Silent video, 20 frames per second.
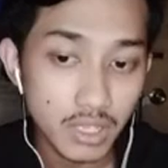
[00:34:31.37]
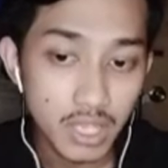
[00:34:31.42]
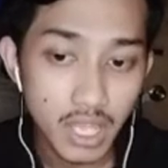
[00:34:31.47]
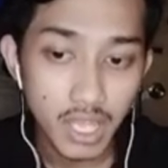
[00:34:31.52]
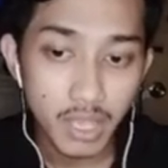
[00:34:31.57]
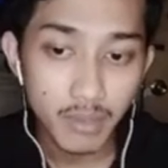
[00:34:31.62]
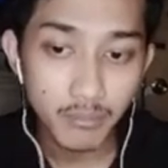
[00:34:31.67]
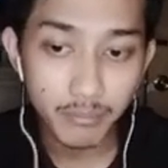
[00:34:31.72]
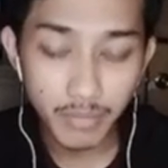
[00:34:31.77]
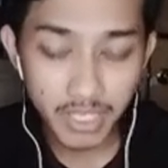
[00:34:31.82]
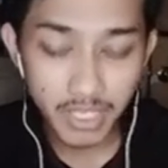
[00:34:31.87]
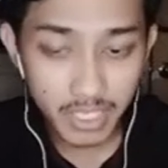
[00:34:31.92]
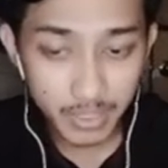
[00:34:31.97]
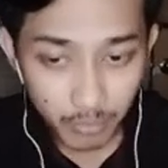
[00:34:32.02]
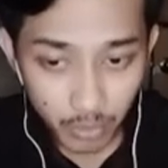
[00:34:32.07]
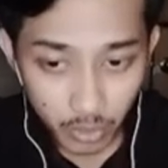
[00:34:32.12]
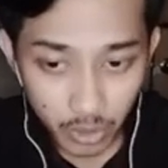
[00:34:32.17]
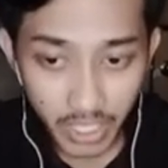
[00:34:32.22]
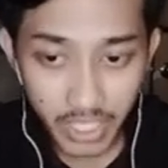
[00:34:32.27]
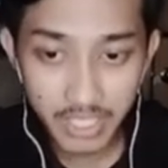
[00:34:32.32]

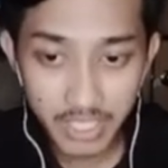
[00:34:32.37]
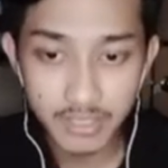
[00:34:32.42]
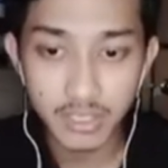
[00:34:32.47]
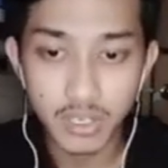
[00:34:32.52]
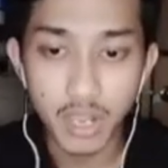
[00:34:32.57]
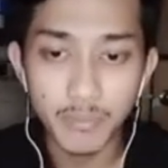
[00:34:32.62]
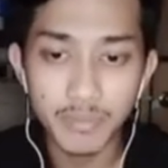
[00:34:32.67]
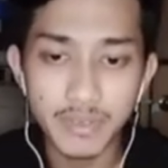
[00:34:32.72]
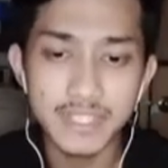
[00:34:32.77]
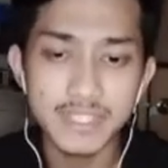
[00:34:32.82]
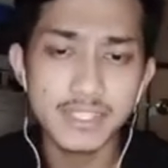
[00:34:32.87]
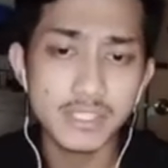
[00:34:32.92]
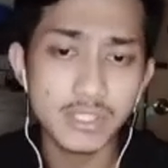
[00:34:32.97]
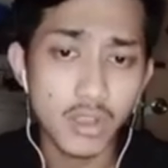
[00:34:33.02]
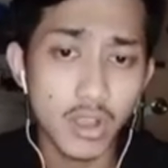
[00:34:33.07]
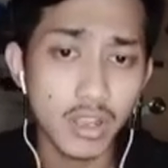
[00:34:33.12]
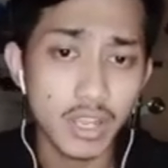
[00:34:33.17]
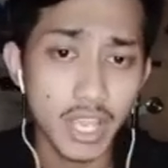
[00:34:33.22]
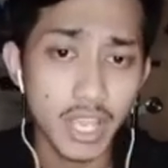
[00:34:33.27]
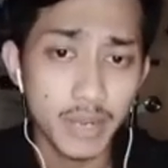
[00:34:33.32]
manipulate company
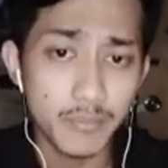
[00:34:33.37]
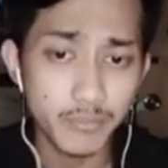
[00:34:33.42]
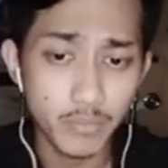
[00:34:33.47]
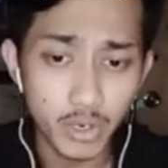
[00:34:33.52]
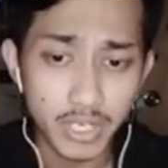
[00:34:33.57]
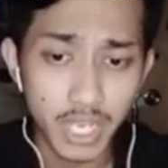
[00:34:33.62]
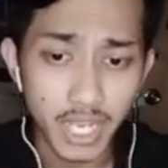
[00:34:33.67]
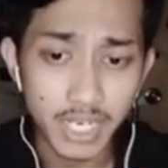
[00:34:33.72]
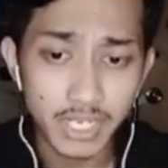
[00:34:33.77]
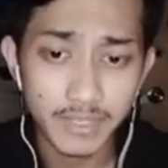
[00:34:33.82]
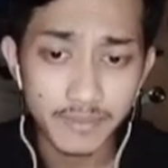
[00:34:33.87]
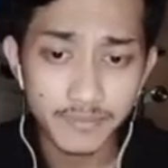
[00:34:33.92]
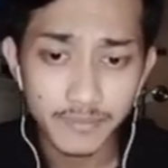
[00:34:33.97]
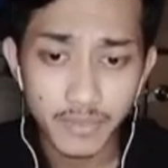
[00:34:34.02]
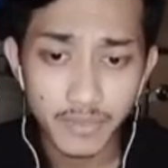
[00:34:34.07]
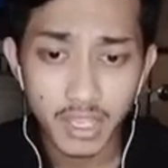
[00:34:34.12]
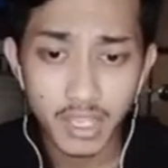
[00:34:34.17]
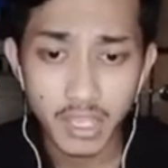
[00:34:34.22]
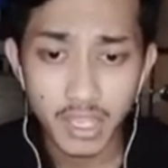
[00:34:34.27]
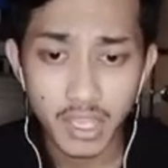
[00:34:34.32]
stock and product
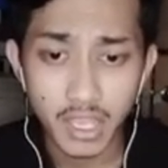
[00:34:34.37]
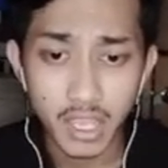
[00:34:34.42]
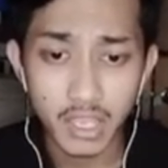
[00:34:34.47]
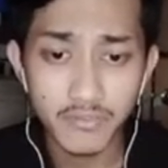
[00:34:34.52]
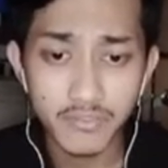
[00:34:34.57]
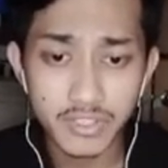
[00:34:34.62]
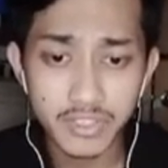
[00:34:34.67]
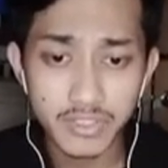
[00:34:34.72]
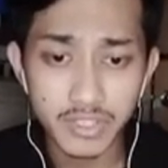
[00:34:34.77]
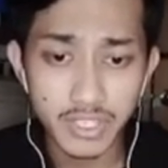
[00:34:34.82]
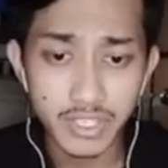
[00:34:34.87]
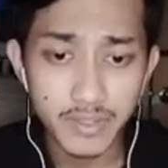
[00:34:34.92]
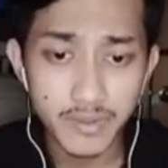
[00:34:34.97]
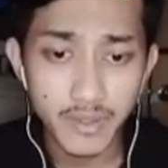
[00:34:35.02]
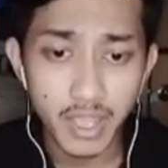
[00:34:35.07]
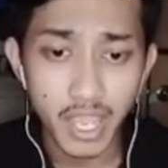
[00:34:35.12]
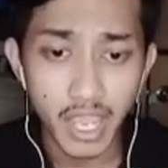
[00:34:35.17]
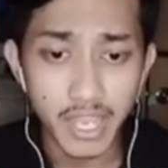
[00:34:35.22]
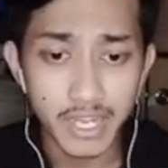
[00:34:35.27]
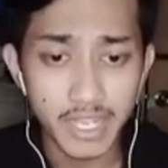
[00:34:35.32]
inventory
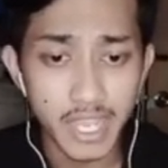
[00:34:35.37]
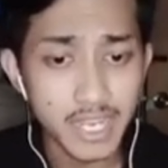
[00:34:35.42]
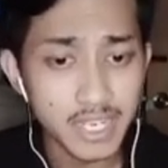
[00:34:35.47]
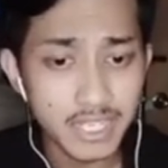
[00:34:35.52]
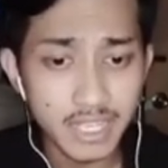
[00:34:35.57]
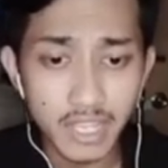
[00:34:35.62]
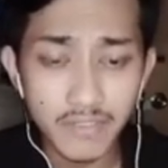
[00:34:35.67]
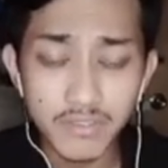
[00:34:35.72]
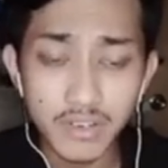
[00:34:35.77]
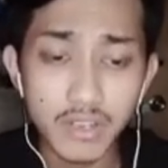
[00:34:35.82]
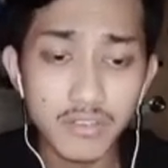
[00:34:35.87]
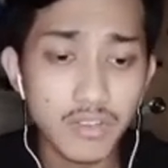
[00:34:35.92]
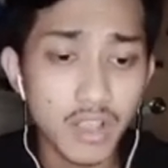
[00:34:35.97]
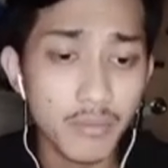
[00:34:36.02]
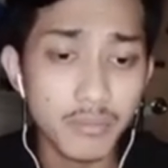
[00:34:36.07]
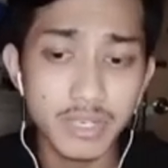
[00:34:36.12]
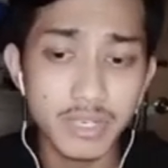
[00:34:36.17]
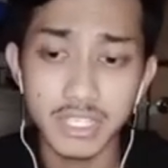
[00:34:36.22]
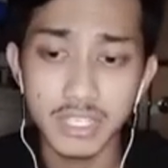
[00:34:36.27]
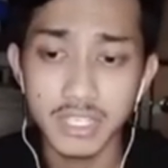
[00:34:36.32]
at any level of
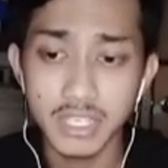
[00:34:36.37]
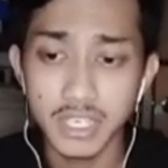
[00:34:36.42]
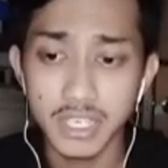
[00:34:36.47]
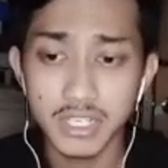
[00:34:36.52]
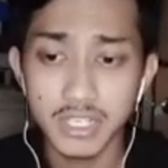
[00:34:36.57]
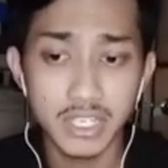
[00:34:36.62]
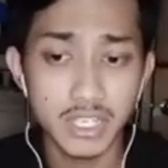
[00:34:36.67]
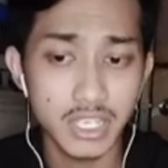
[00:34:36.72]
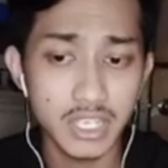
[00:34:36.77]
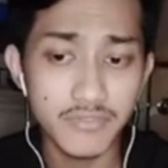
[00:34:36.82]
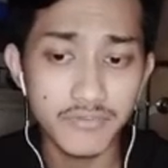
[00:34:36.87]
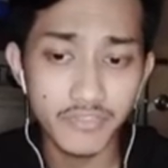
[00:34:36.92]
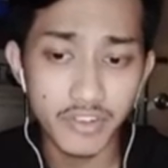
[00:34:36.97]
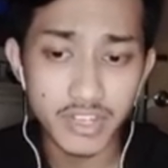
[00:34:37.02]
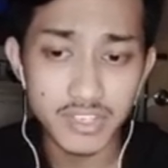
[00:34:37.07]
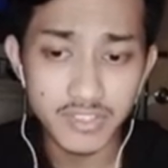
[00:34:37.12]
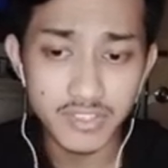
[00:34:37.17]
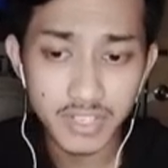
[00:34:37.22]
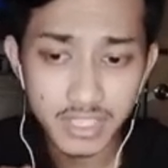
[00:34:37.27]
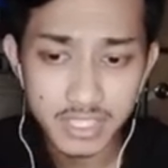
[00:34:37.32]
company, the
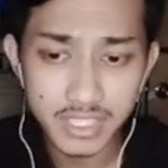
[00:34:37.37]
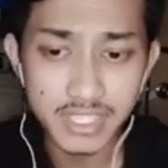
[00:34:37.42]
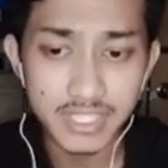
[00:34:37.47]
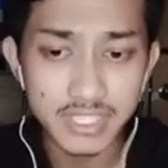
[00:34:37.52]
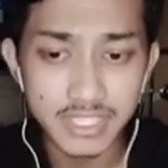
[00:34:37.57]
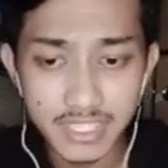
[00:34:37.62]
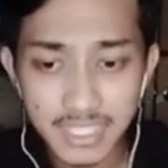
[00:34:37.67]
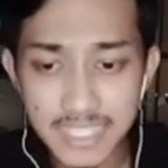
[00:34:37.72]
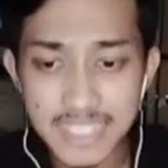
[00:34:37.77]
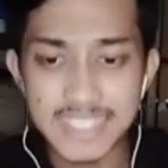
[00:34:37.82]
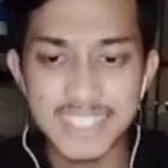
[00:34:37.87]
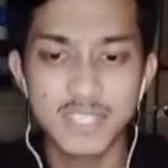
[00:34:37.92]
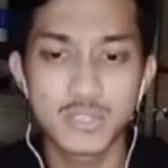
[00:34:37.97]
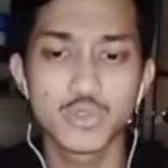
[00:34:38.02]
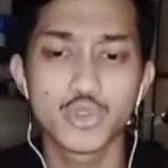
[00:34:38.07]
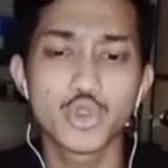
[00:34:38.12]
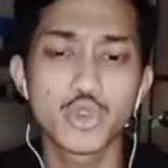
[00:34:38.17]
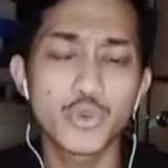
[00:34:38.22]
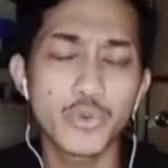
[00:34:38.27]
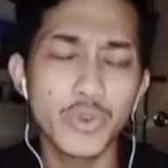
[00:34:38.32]
infrastructures need to
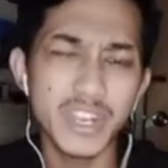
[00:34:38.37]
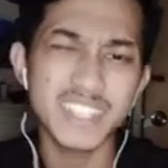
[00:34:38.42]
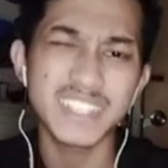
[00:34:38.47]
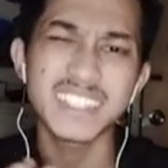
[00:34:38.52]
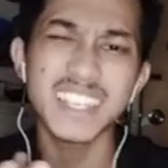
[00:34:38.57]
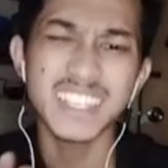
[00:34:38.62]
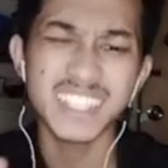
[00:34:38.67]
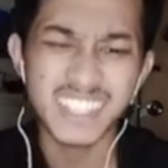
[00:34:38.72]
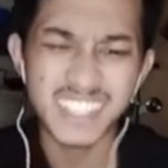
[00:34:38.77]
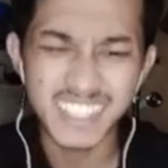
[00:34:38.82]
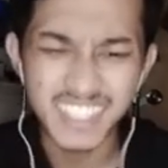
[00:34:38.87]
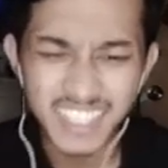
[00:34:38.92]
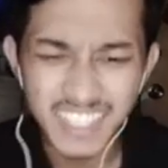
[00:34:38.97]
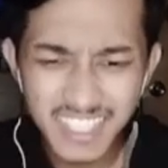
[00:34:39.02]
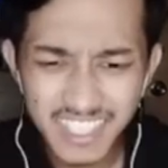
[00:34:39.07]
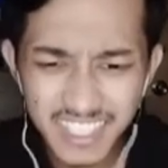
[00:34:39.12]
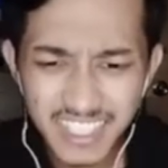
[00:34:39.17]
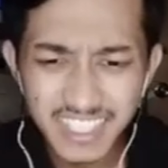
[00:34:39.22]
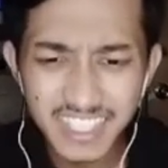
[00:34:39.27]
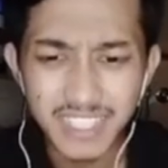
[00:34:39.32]
create such a
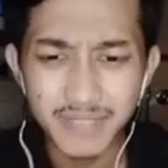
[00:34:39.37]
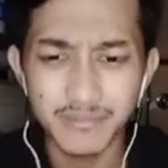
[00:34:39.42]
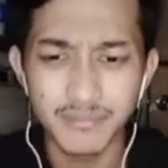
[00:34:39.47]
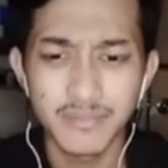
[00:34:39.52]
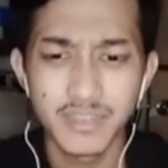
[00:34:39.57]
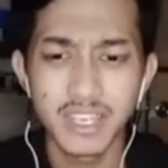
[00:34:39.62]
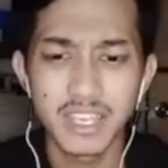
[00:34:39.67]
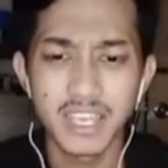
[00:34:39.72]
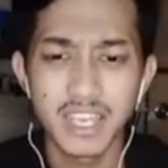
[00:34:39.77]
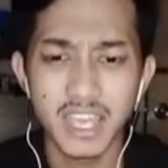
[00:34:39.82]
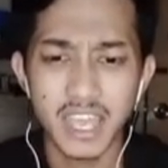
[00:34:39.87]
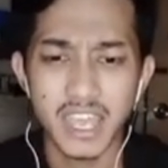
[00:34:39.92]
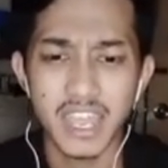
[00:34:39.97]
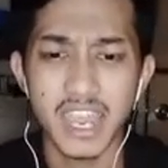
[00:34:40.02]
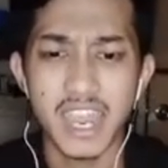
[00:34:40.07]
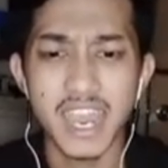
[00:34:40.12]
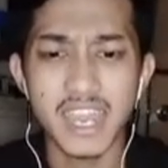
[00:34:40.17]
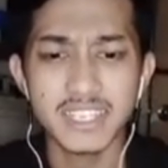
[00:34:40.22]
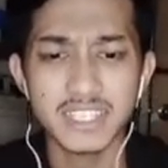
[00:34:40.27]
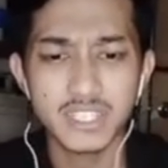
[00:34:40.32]
system
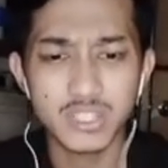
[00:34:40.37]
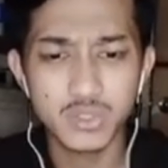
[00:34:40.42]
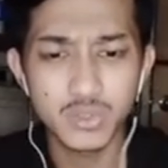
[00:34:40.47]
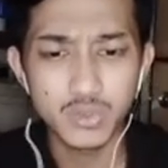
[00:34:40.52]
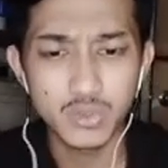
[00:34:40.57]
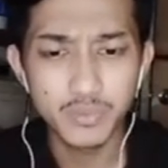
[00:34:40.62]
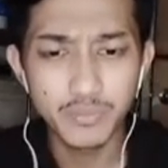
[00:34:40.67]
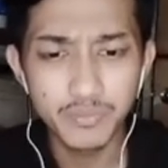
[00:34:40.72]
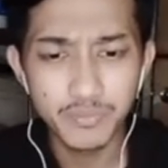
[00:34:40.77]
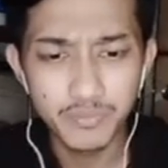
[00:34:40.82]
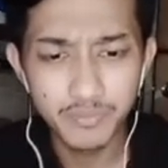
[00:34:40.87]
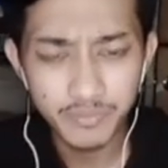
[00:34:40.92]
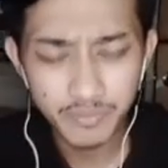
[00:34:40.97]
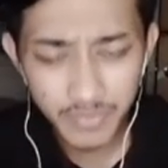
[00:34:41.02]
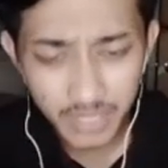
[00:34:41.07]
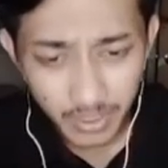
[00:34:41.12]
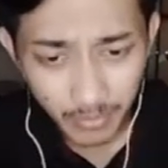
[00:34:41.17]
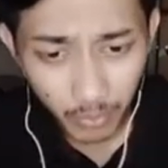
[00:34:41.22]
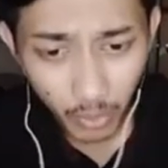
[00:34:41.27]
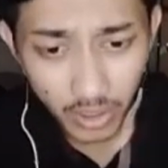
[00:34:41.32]
as to
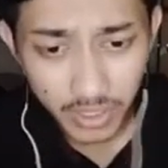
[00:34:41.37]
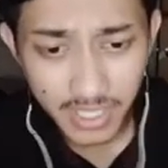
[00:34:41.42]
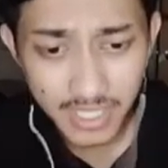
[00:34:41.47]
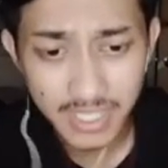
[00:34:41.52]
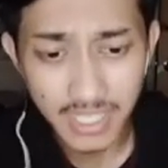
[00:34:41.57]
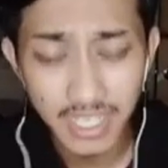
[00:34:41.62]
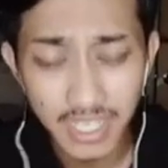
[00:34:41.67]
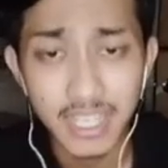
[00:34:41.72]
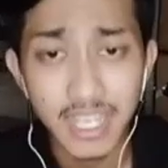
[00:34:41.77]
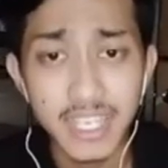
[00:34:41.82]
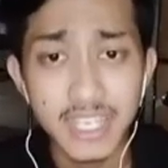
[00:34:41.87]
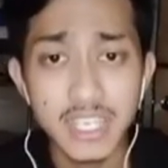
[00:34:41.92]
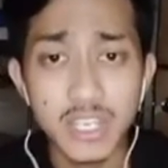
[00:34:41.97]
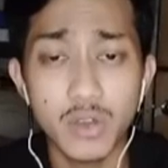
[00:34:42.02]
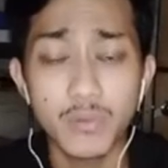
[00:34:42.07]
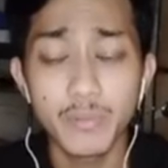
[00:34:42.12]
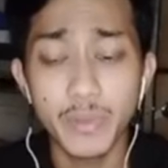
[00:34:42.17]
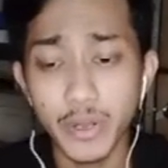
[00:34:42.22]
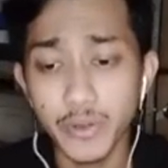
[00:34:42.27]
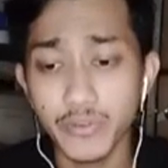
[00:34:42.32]
the process a layer of
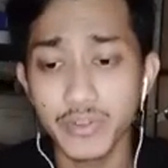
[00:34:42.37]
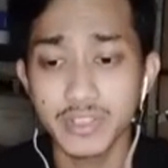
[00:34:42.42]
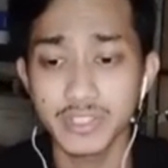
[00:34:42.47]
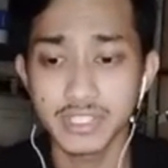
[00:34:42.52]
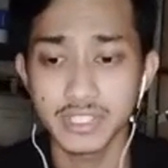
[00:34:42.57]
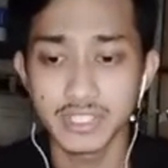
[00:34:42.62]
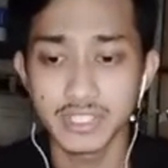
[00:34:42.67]
bureaucracy.